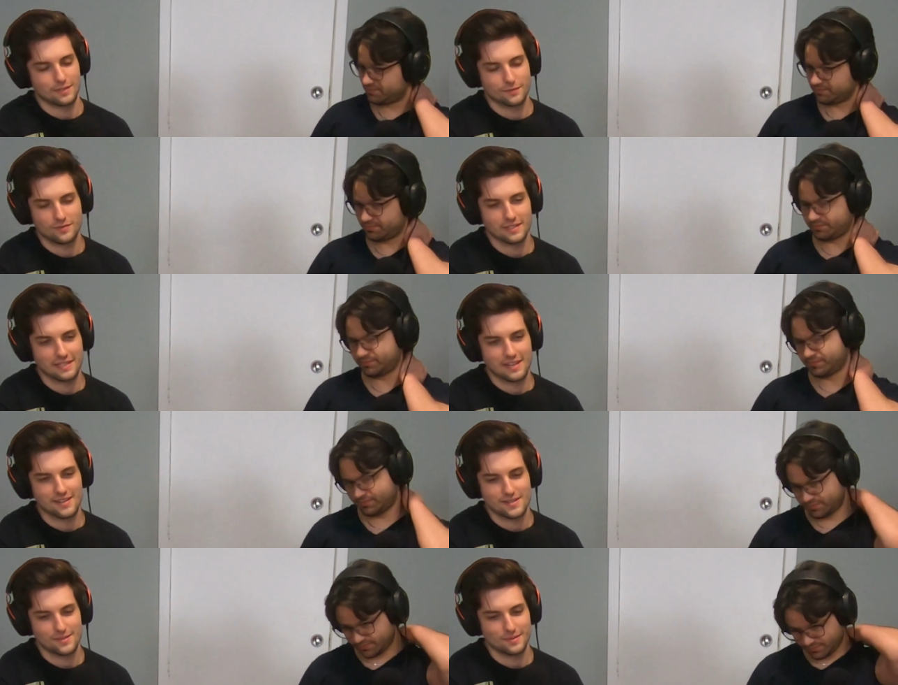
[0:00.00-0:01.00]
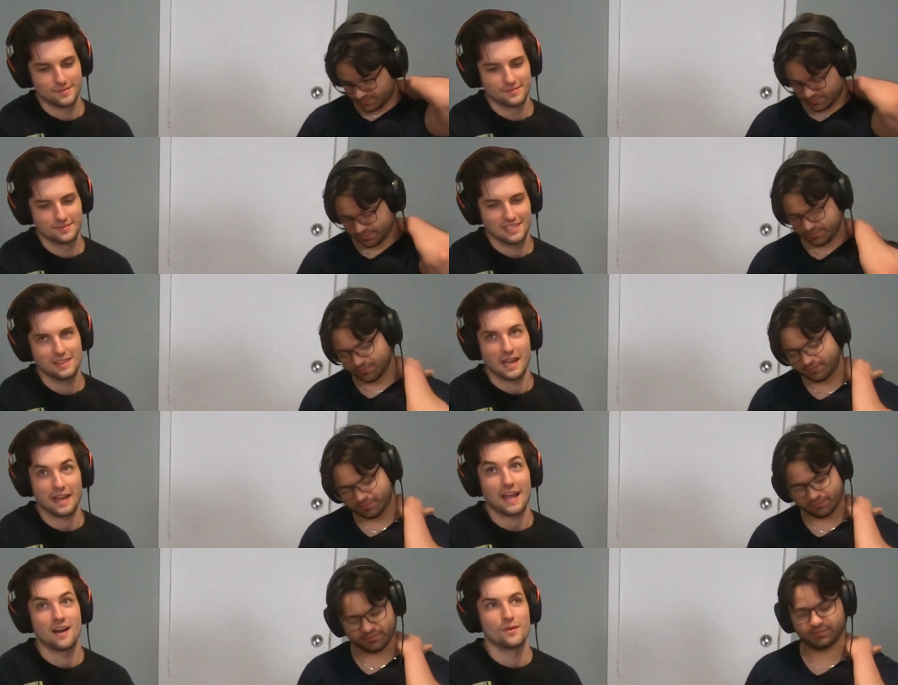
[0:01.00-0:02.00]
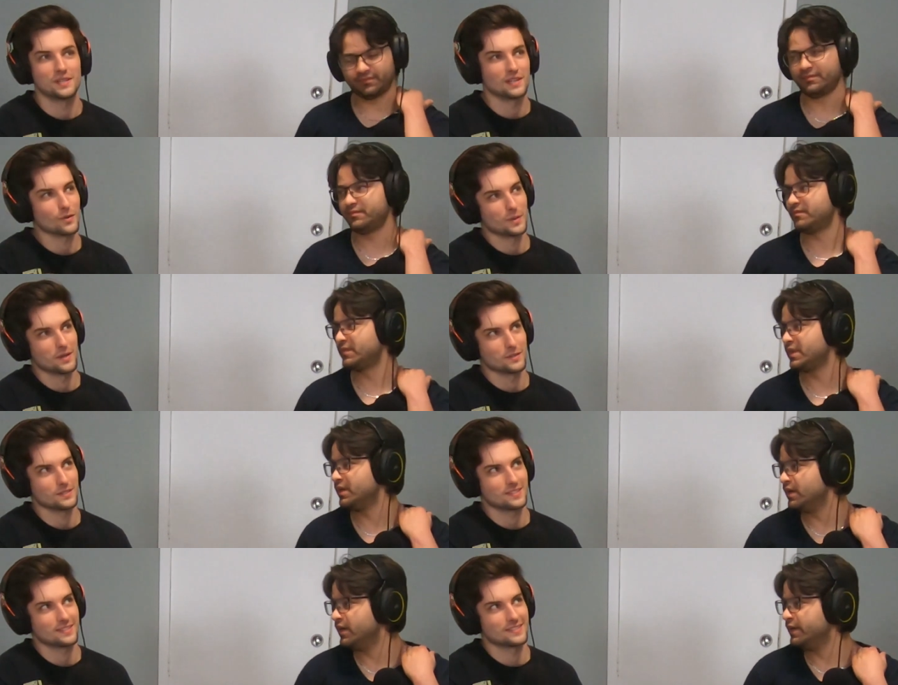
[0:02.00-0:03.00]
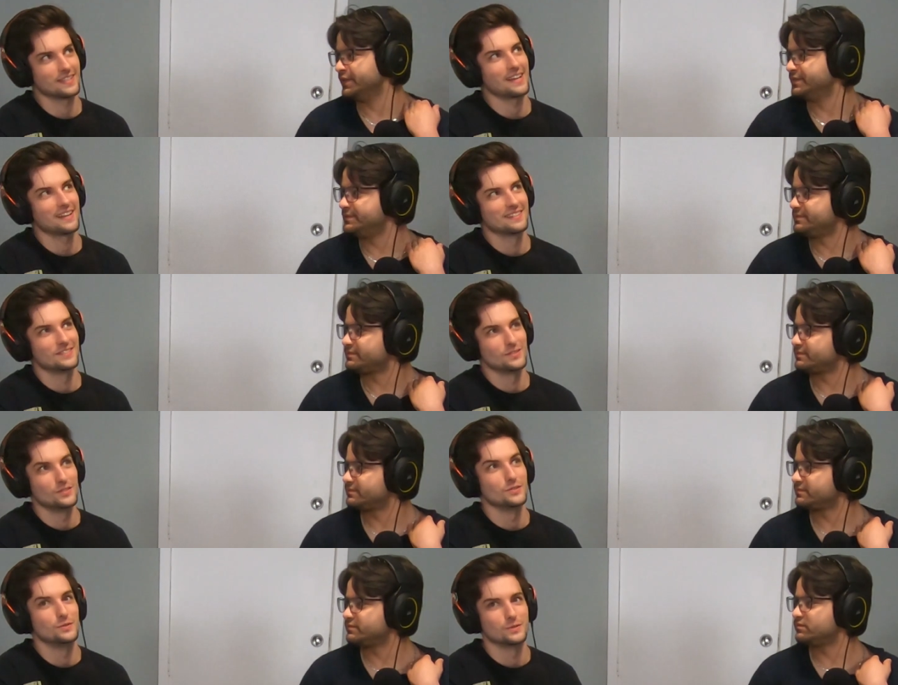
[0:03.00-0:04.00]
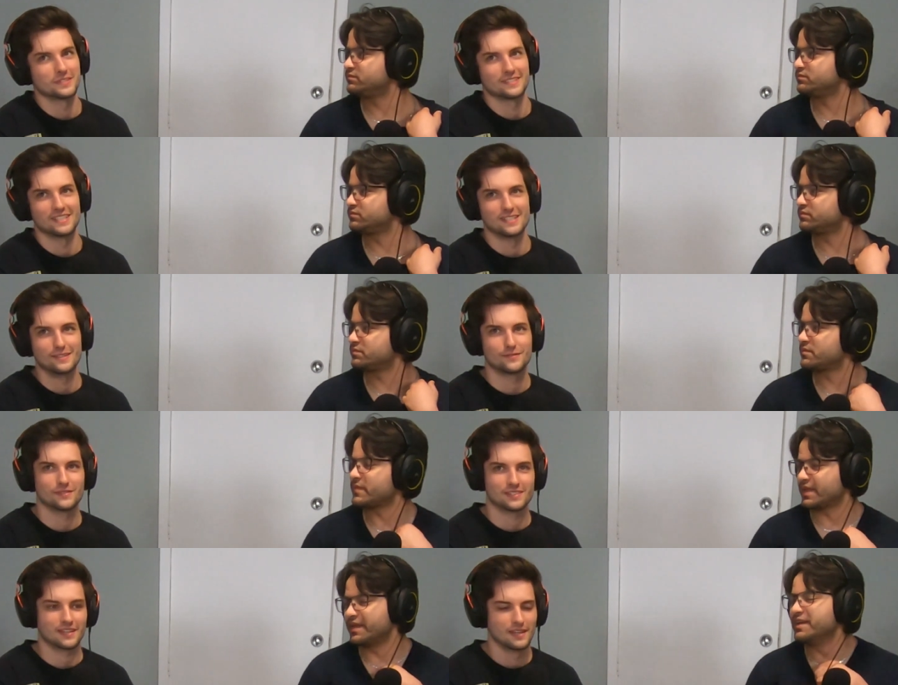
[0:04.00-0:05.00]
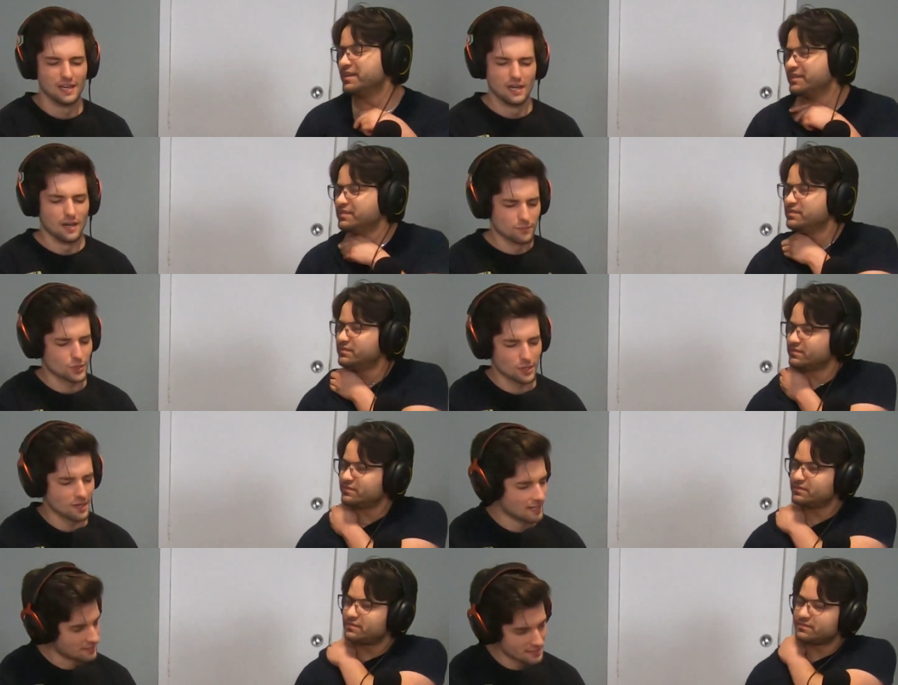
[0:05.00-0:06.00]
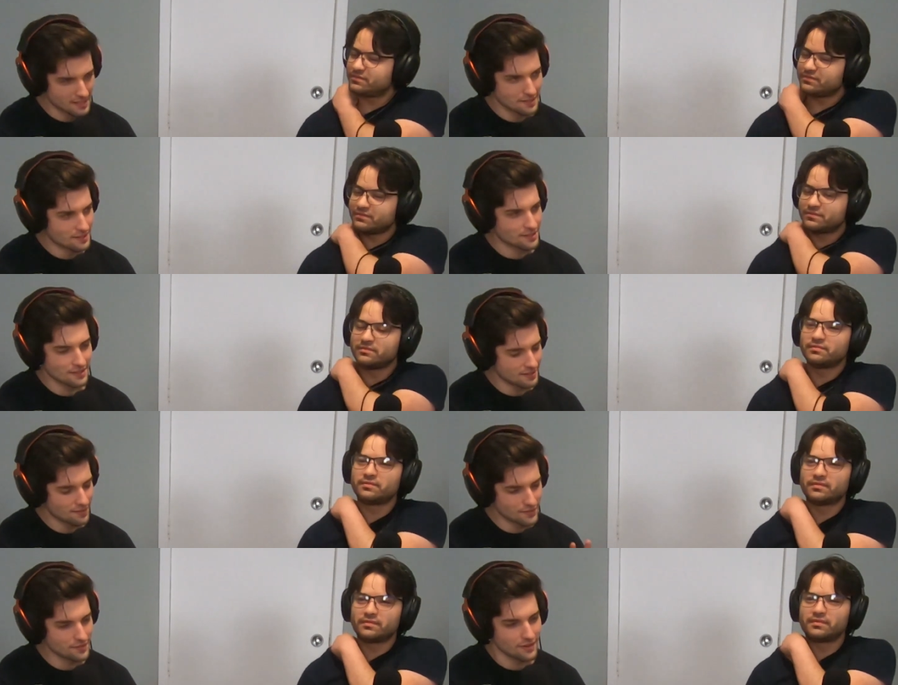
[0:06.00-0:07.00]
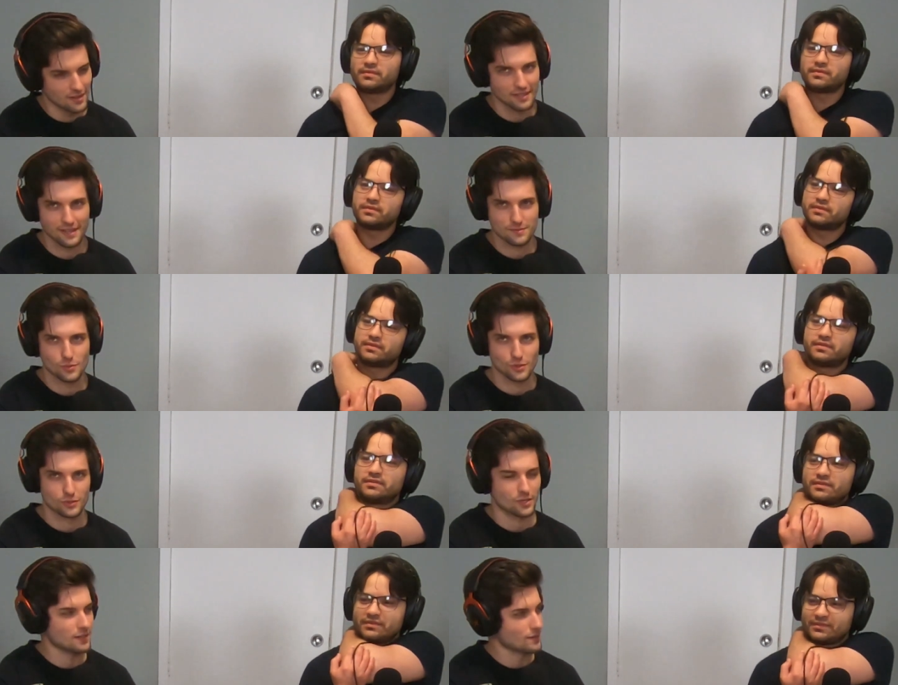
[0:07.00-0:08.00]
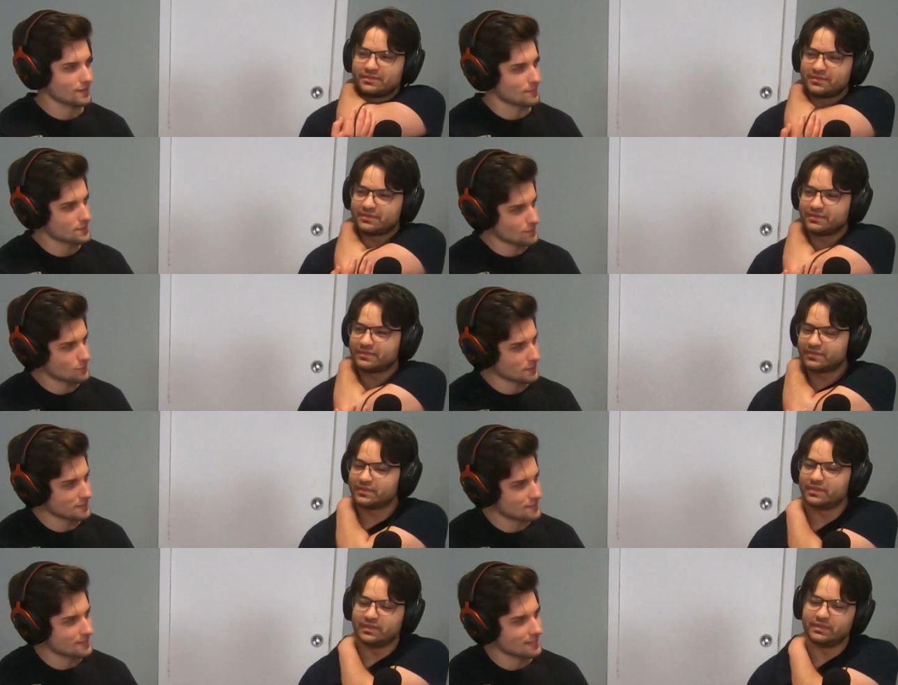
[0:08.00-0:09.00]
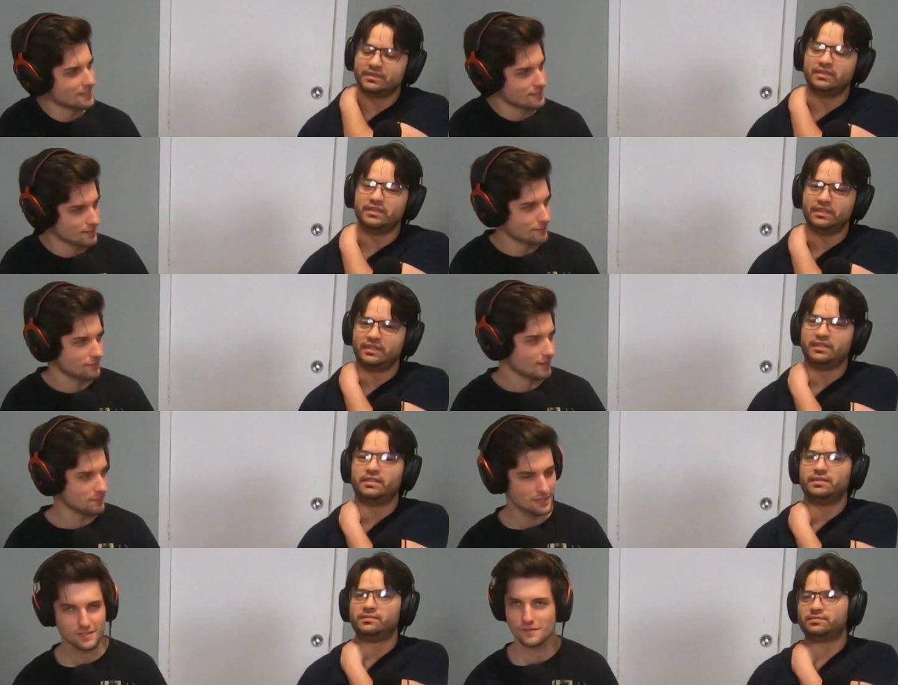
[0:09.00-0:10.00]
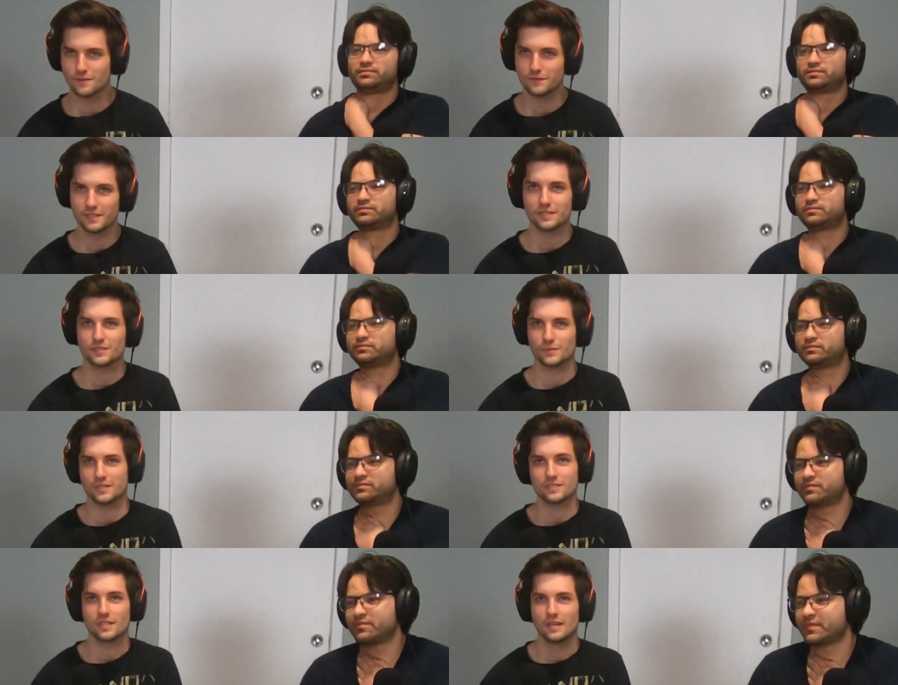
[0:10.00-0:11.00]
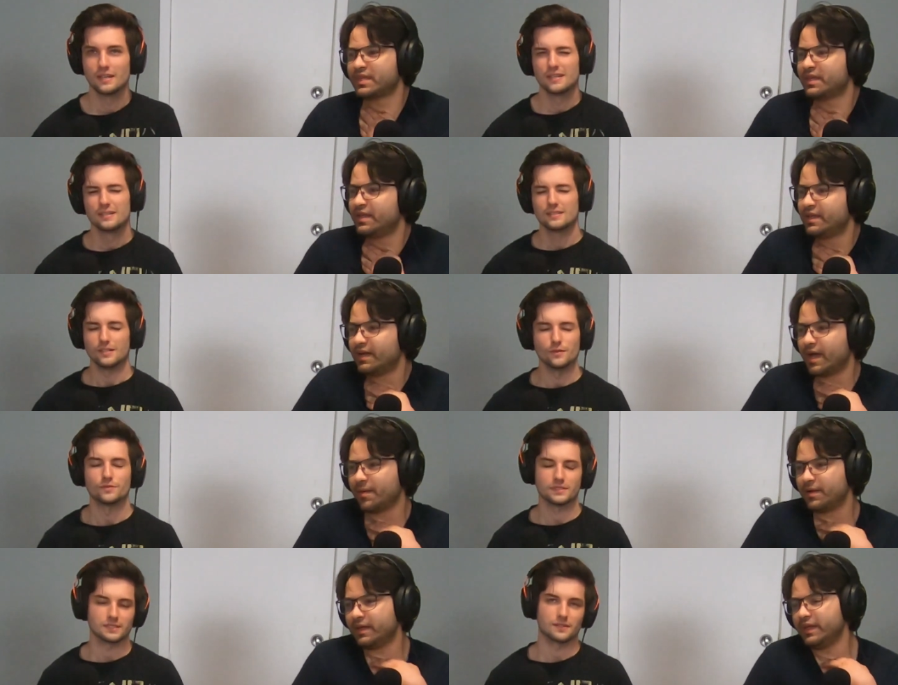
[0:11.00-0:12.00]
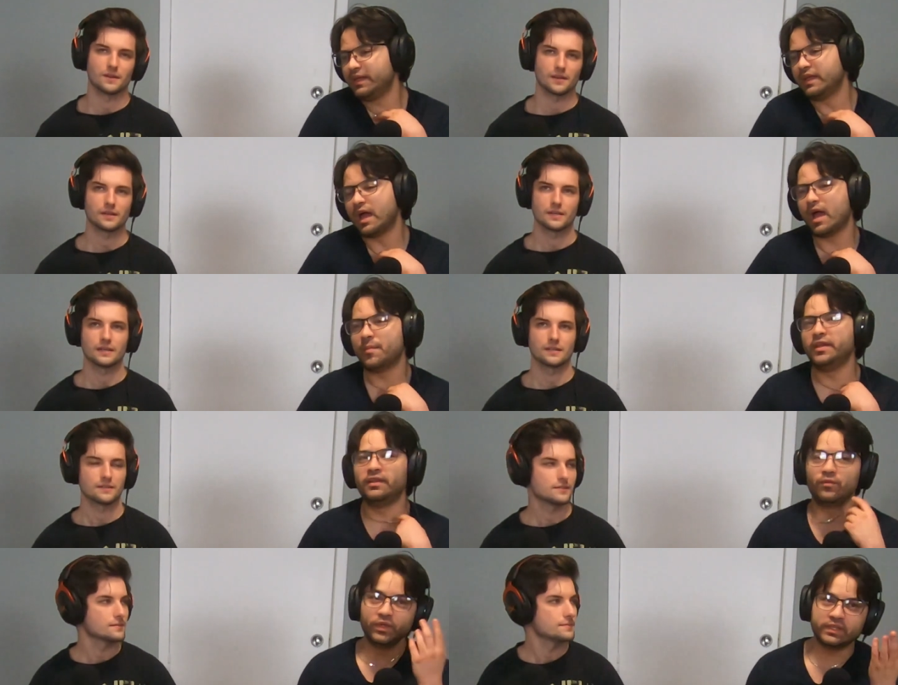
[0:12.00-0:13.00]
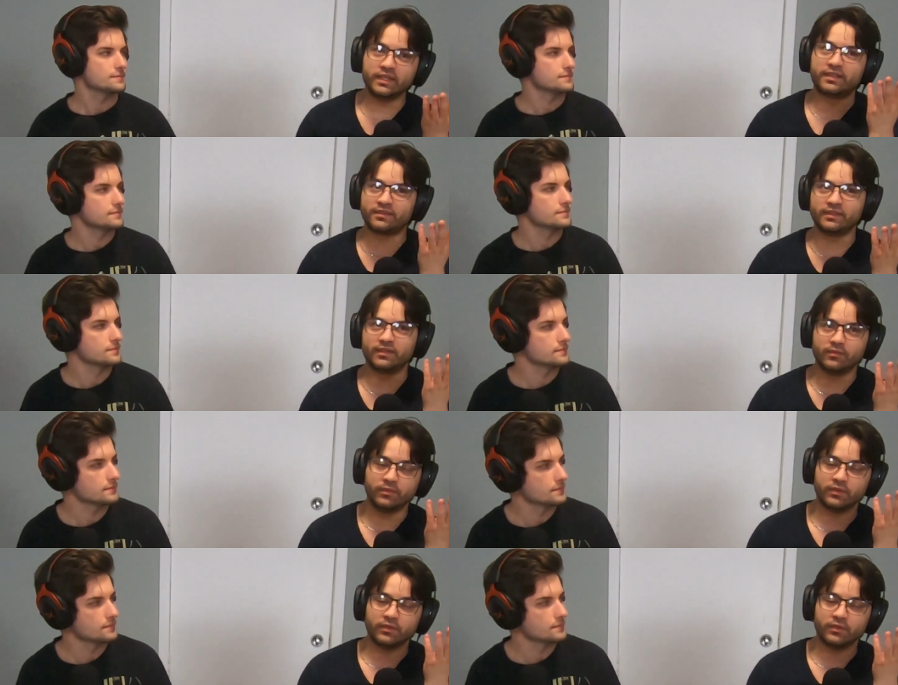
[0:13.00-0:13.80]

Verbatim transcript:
Speaker 1: it funny how like how eager we are just to see new stuff. It's like I'm sure at the end of the of the very last Mugen Train arc episode, we're gonna see at least like five minutes of new footage, which hopefully. I, I,
Speaker 2: I, mean, we did see